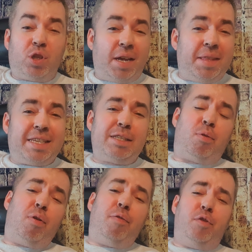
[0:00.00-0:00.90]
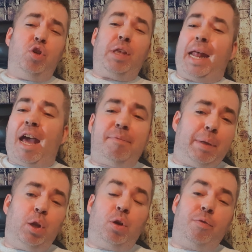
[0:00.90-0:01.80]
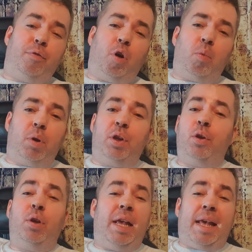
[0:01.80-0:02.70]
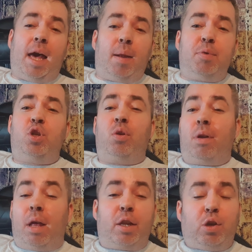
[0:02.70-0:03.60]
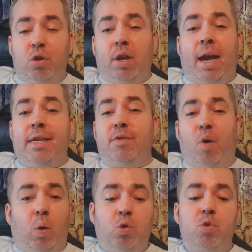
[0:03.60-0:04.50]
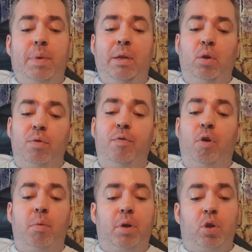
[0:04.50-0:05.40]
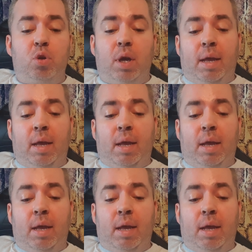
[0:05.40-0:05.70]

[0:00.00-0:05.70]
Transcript: And this is a review that I've been looking forward to, and I'm sure a lot of you guys have also been looking forward to.